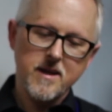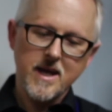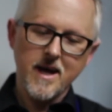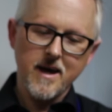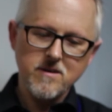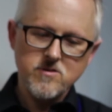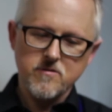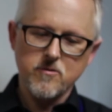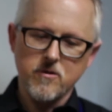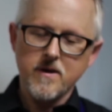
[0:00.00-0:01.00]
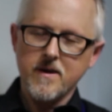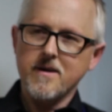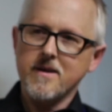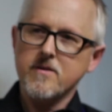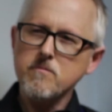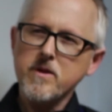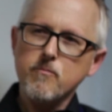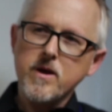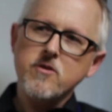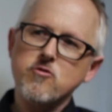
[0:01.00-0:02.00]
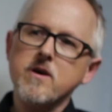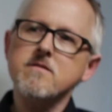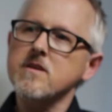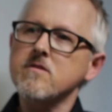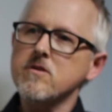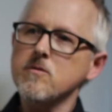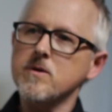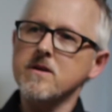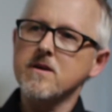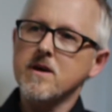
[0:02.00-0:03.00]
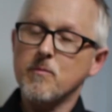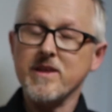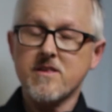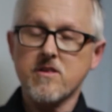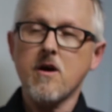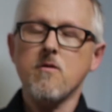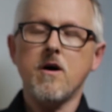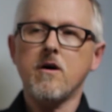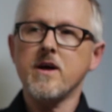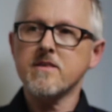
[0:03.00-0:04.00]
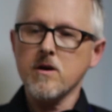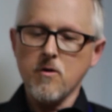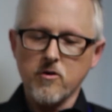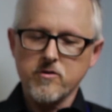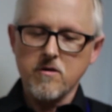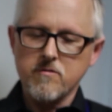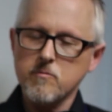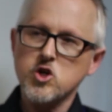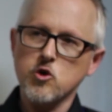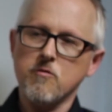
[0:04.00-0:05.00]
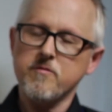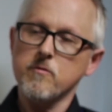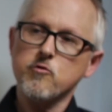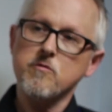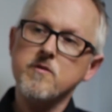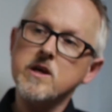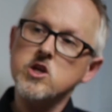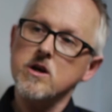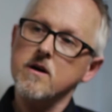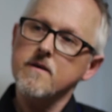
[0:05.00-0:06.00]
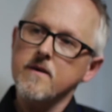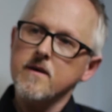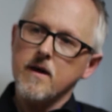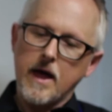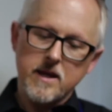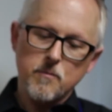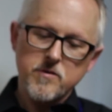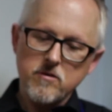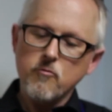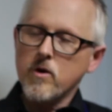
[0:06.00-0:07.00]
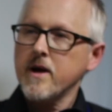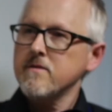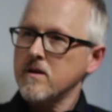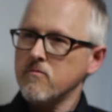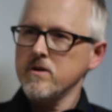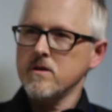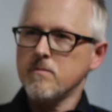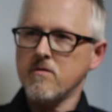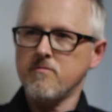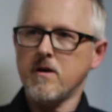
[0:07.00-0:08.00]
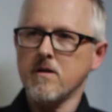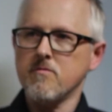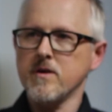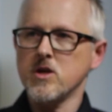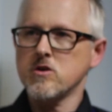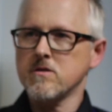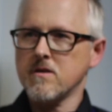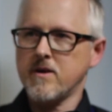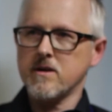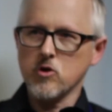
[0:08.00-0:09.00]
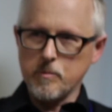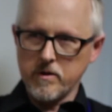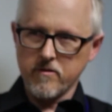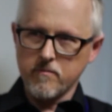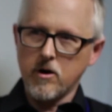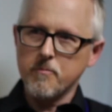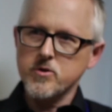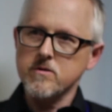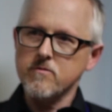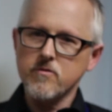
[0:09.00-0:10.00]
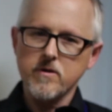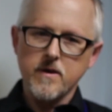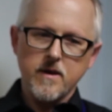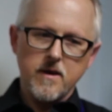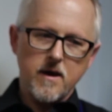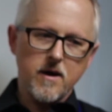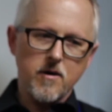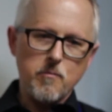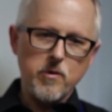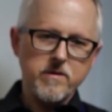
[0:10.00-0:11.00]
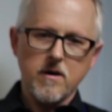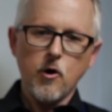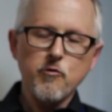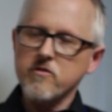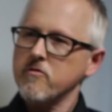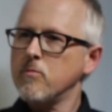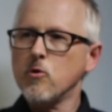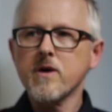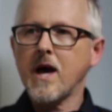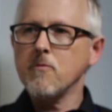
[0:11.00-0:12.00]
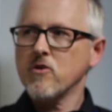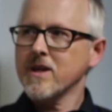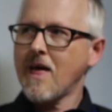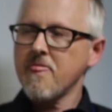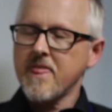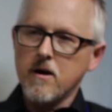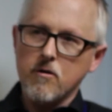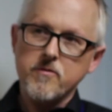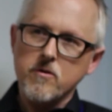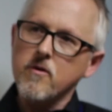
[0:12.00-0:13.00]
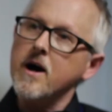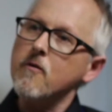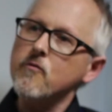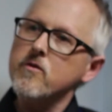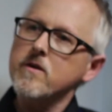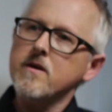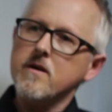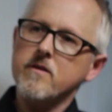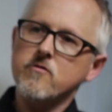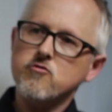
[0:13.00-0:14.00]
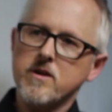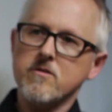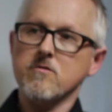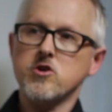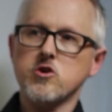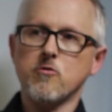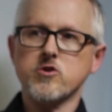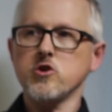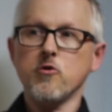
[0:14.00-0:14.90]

And I kind of just thought, something I'm interested in doing, but it's so hard. It's so hard to go from a short film to a feature, and I'm still writing. I've written about 5 features. I've had a couple of them optioned, but it's a whole different ball game trying to get that off the ground than trying to do short.